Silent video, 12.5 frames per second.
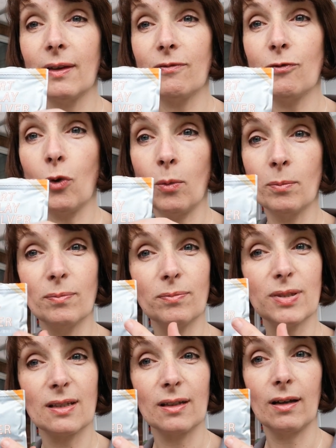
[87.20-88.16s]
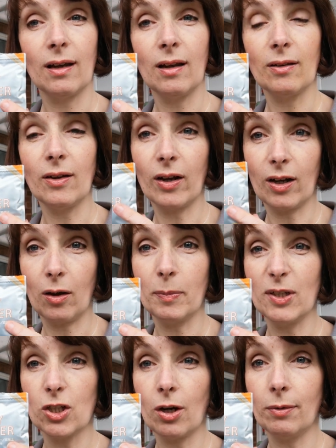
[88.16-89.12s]
forms like I'll be
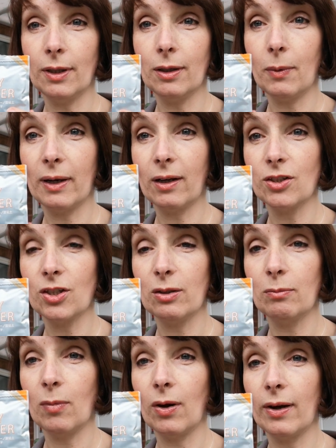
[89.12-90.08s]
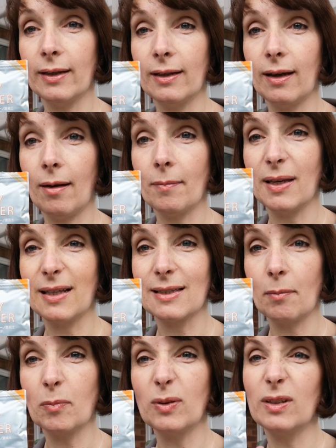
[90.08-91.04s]
showing you when I do my
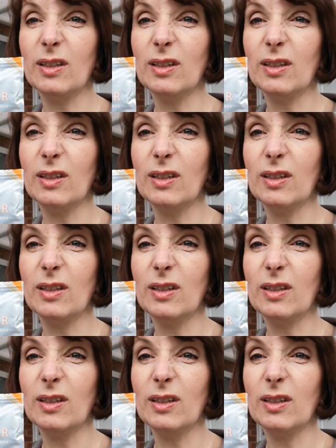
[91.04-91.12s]
example.